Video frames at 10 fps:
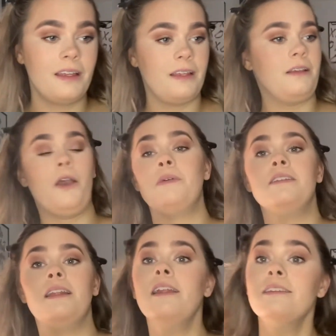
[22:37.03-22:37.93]
going
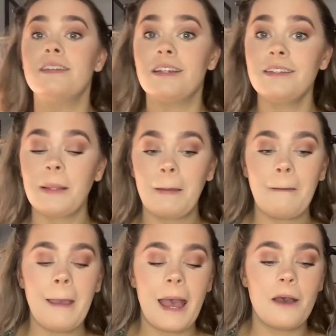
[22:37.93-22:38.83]
to London,
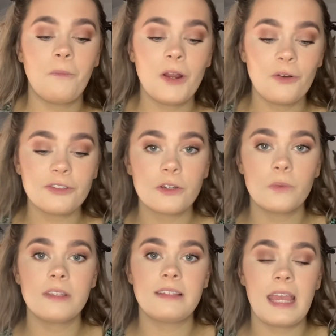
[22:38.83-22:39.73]
when Oscar
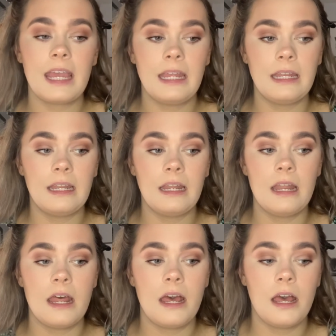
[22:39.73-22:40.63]
was
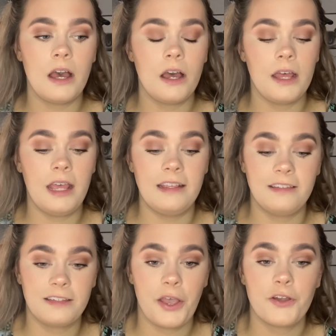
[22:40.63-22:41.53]
in his
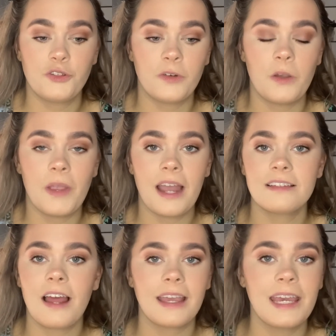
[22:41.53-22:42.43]
surgery, we had to
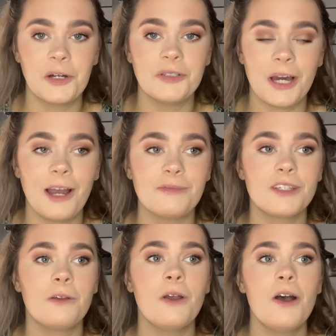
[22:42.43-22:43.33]
like kill time.
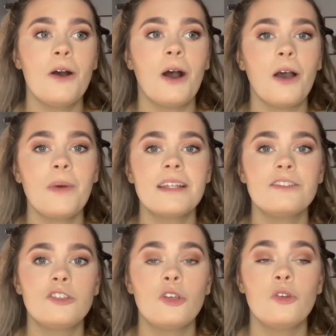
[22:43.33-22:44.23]
So I went
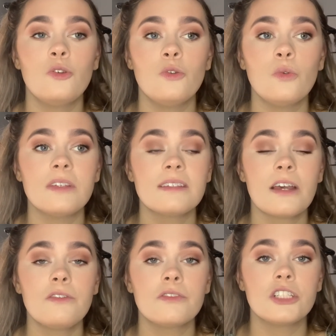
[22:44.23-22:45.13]
to
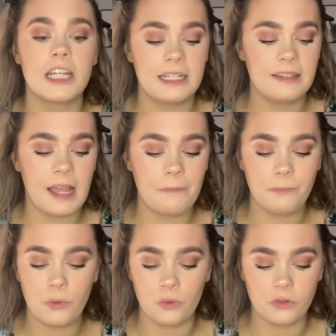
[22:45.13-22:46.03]
Selfridges and
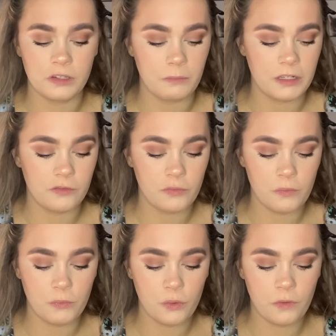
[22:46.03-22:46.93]
bought some bits from the
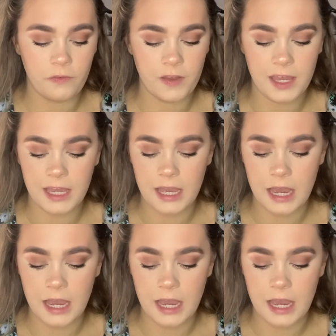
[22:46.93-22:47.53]
Morphe